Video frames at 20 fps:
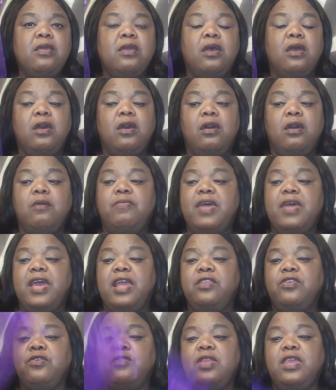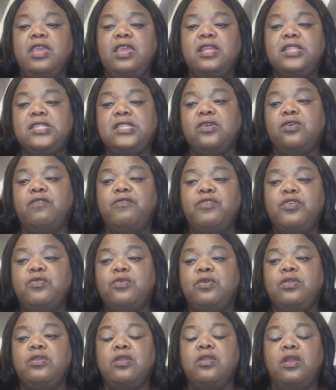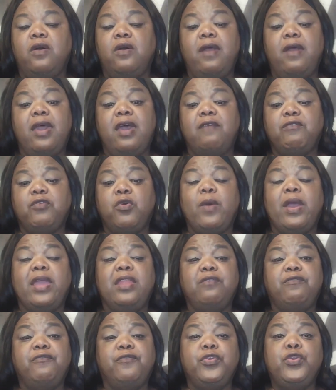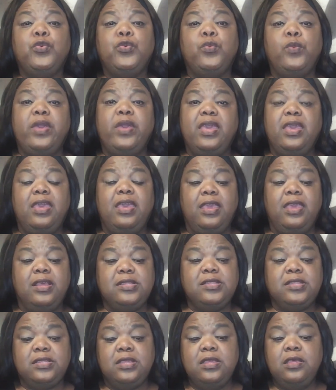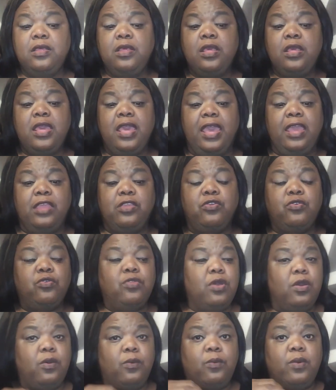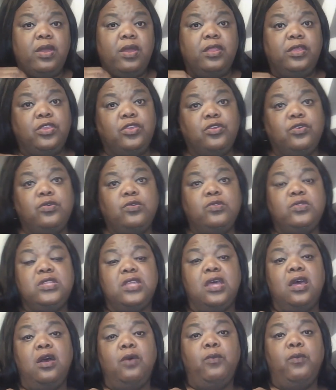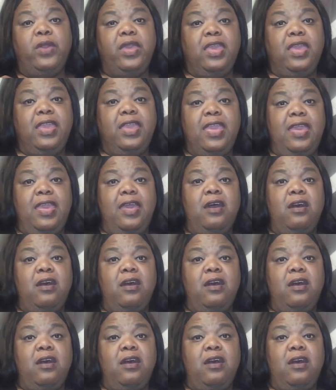that you need. So if you, you know, have quite a few wigs and you don't want to use a wig